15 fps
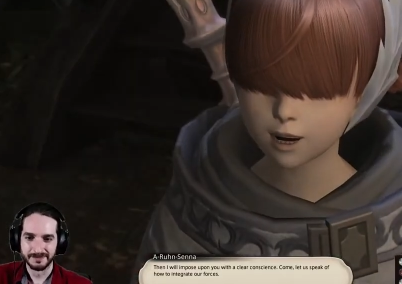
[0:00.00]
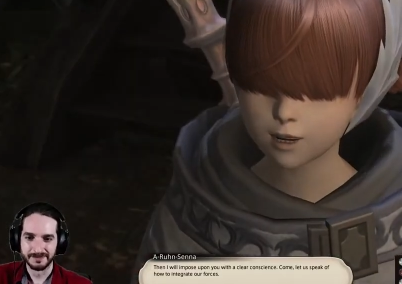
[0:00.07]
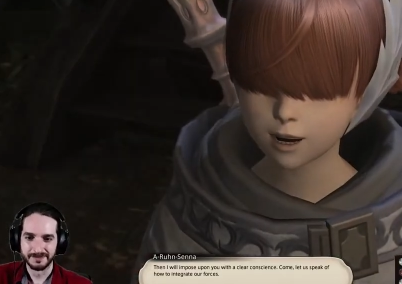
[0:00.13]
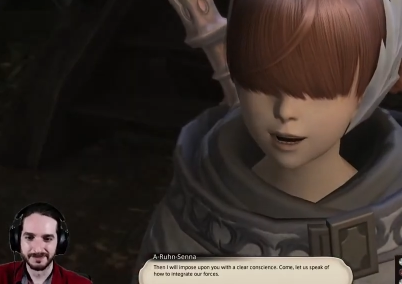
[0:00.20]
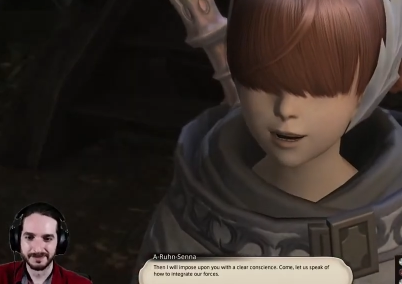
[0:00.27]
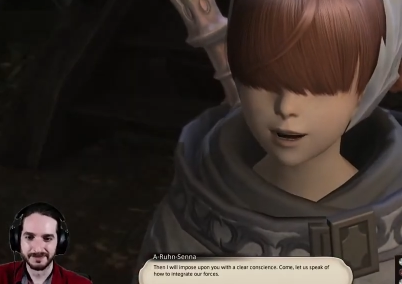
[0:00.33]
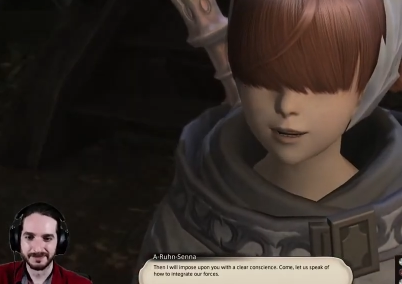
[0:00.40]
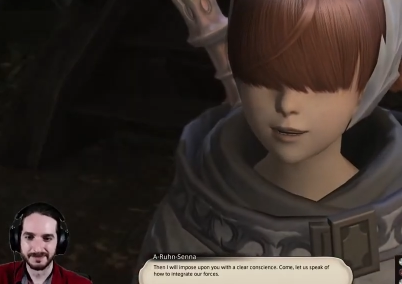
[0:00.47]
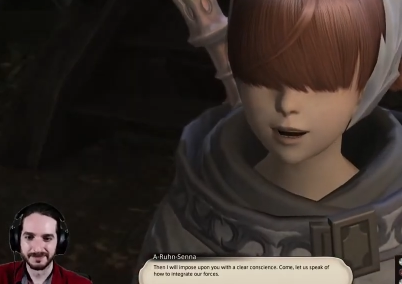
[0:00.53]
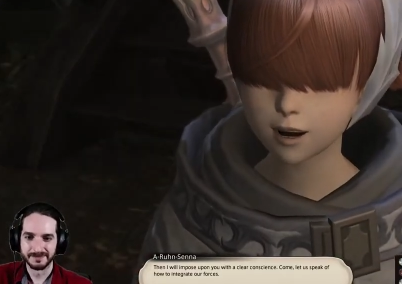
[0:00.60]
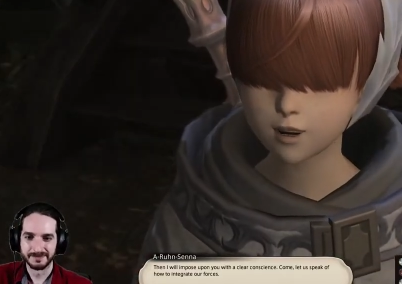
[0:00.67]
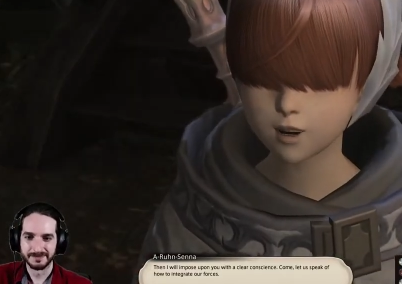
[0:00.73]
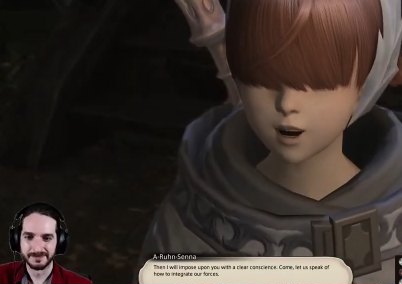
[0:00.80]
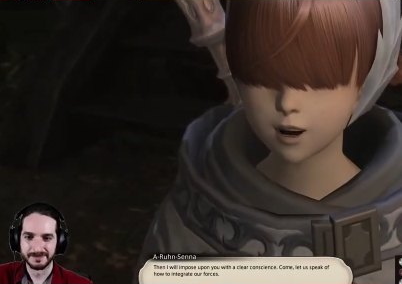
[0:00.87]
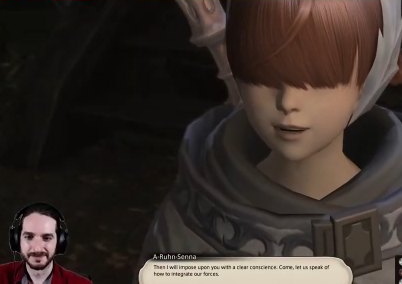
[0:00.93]
Speaker 1: you with a
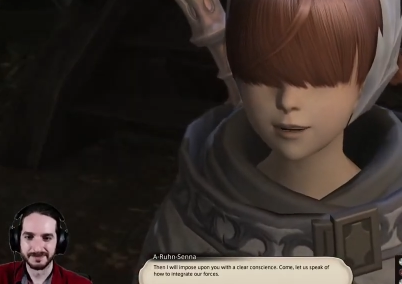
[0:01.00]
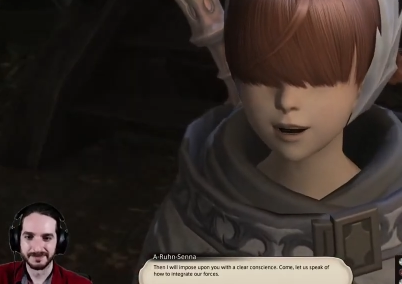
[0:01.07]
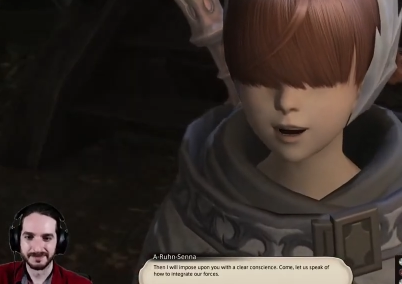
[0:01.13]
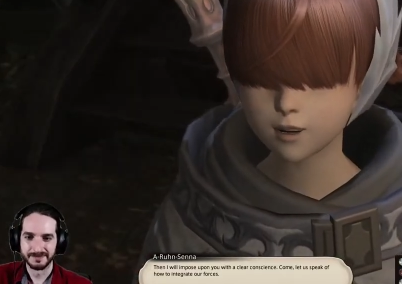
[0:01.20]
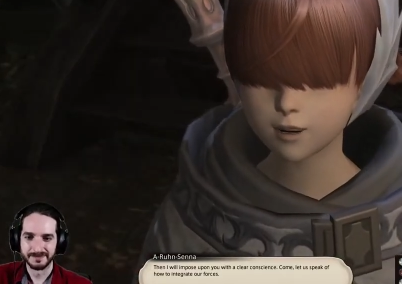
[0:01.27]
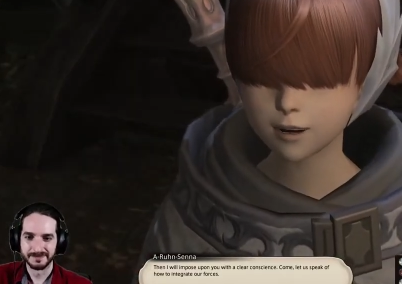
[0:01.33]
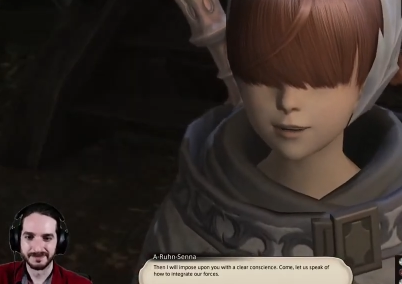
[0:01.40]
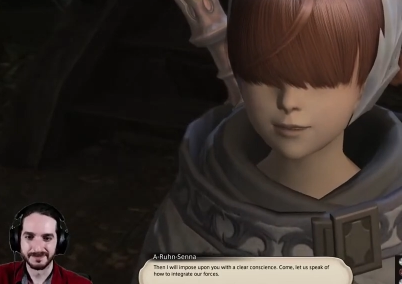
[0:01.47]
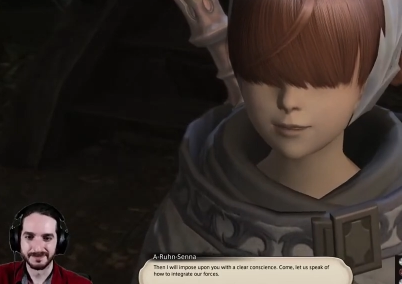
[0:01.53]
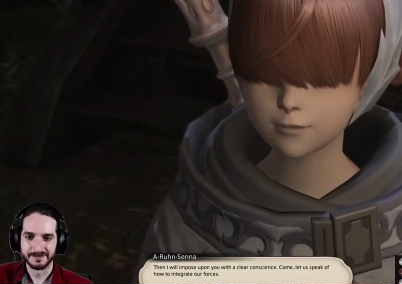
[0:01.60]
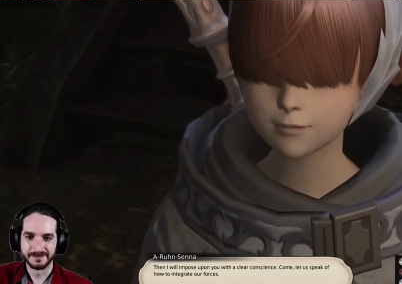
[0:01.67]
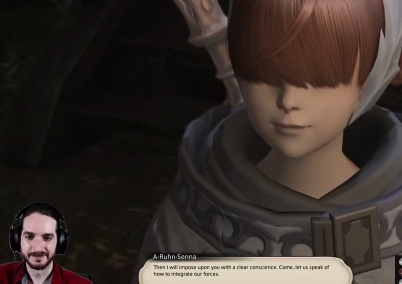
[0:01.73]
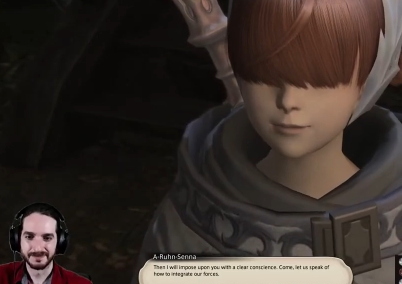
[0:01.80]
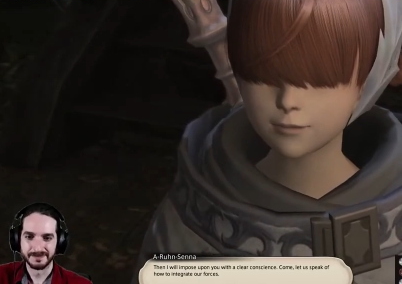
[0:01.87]
clear conscience.